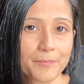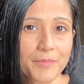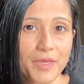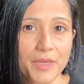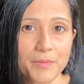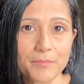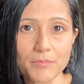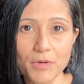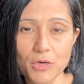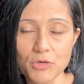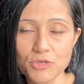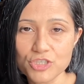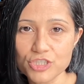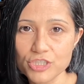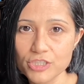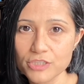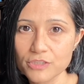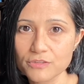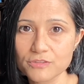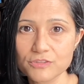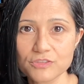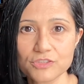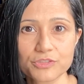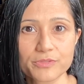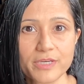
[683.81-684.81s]

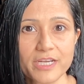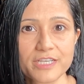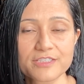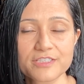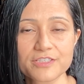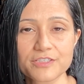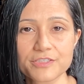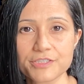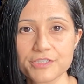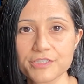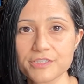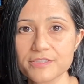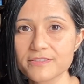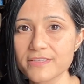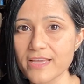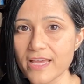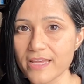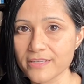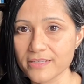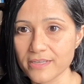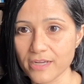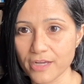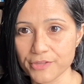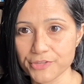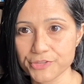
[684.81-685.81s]
emotional stressors,
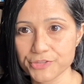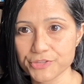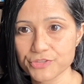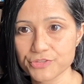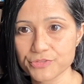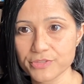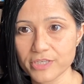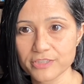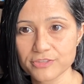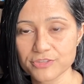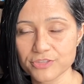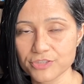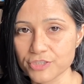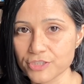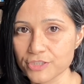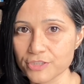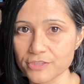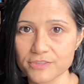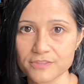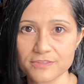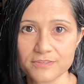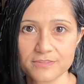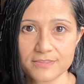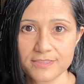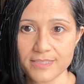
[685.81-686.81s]
and other
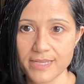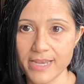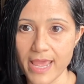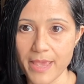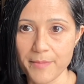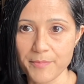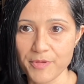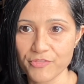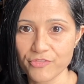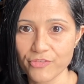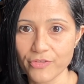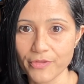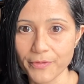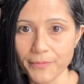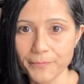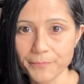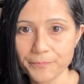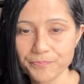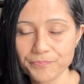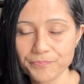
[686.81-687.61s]
stressors, to name a few.